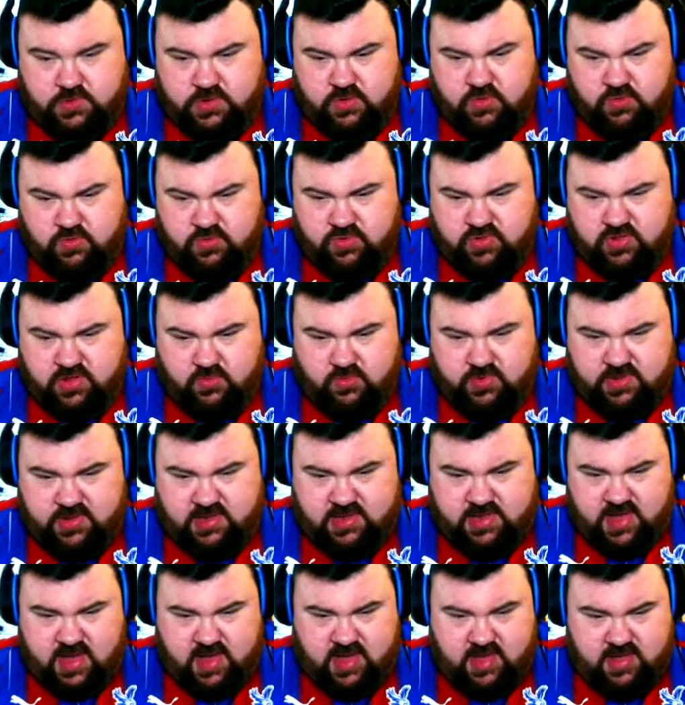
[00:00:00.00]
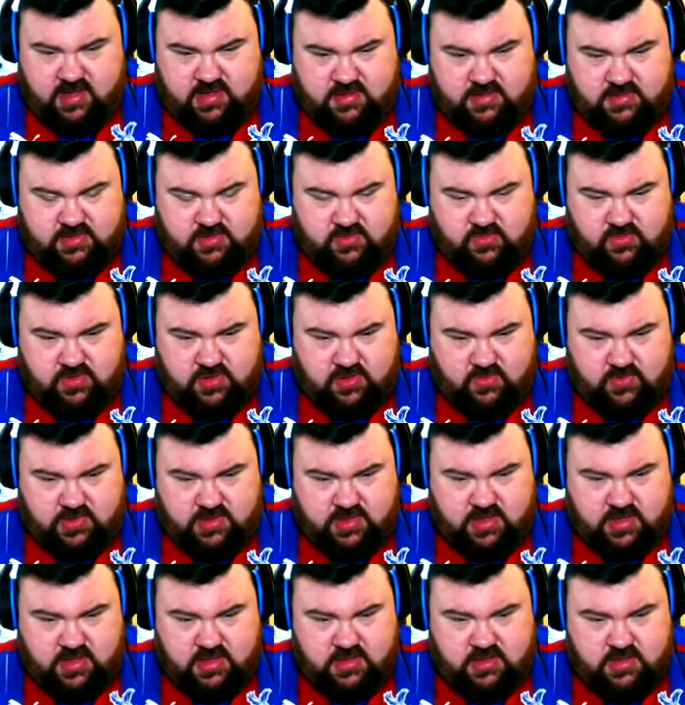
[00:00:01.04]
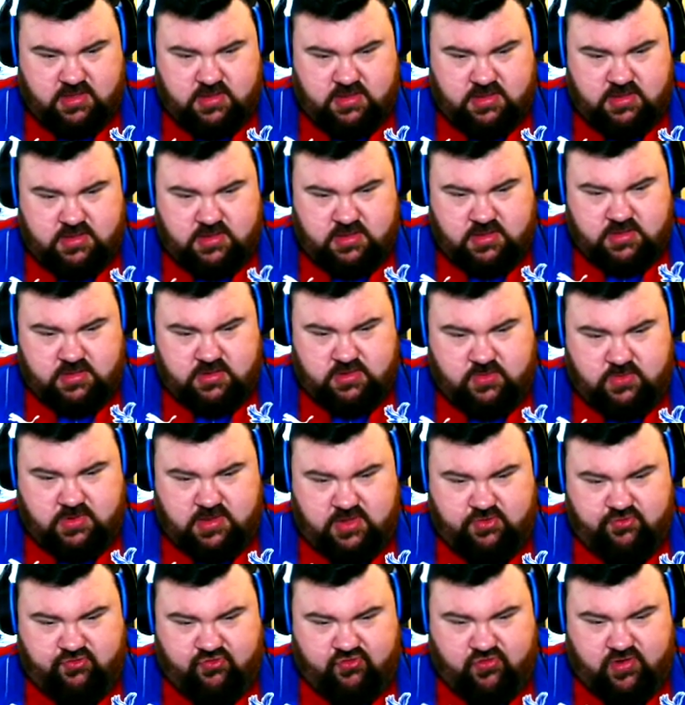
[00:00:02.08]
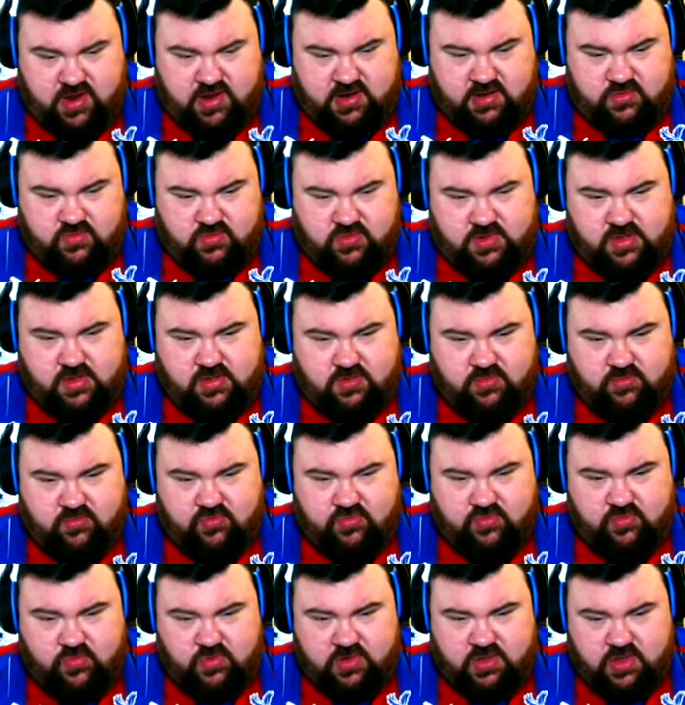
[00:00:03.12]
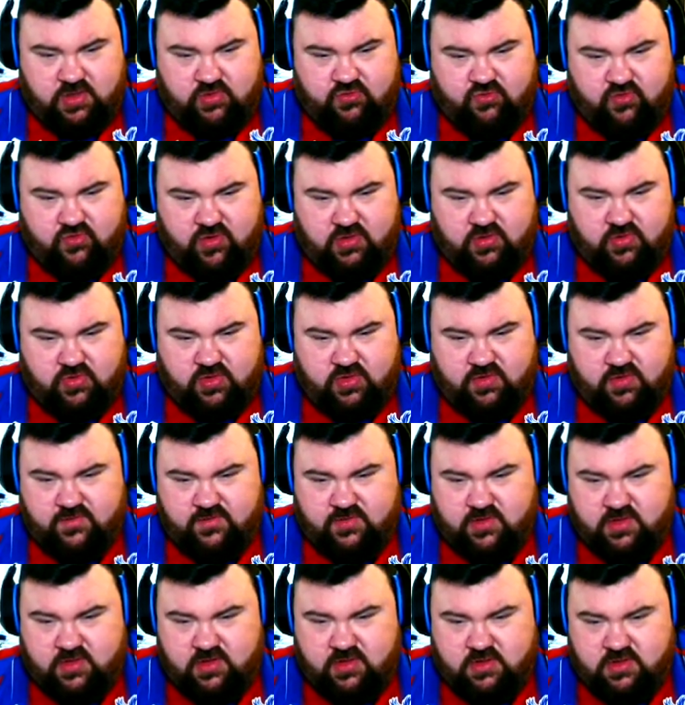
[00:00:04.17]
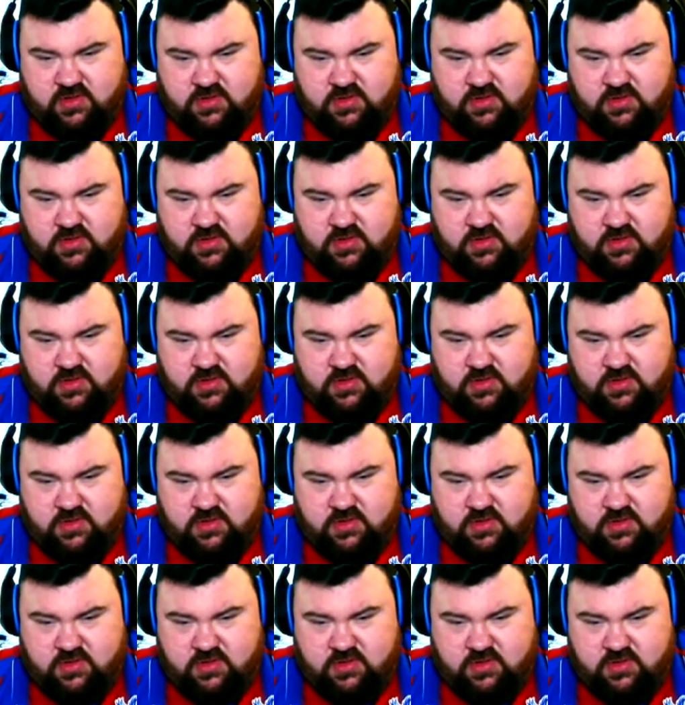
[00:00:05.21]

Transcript: who shall we get? Who shall we get? Do we get Trent? We'll get some. we get Trent just for the,